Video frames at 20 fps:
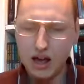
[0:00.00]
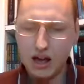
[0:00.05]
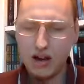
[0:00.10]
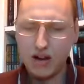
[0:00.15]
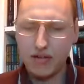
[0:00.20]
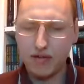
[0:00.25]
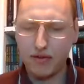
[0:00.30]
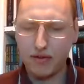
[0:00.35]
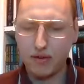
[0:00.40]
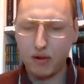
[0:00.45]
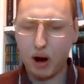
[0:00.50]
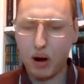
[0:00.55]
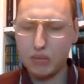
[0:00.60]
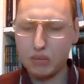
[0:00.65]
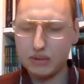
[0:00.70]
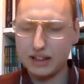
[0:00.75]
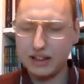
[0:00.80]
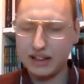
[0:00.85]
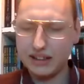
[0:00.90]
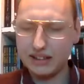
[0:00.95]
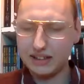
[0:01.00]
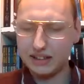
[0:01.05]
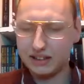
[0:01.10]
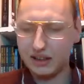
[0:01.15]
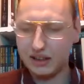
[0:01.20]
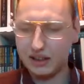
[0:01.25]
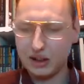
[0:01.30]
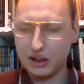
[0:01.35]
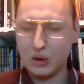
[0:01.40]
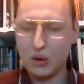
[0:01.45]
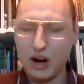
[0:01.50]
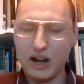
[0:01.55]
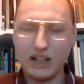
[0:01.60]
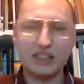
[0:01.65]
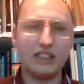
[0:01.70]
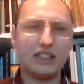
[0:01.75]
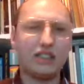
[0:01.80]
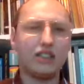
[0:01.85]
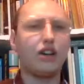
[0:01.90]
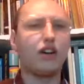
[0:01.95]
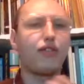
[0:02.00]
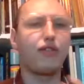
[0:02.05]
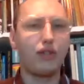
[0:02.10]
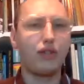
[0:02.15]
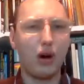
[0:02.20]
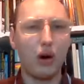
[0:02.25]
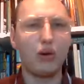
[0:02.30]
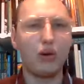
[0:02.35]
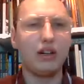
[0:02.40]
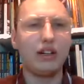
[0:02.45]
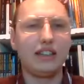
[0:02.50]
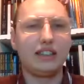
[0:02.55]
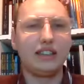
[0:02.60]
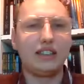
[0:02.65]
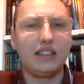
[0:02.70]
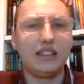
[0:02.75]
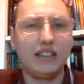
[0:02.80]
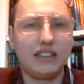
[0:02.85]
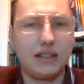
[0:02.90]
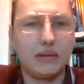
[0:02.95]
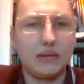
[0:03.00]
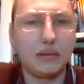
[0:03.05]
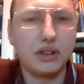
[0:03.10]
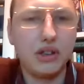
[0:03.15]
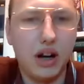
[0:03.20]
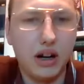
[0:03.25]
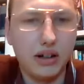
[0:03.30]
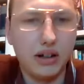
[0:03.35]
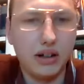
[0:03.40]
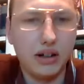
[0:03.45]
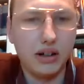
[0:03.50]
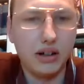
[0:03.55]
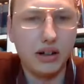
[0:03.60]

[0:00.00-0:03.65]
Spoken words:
From this, the question of coalitionism started to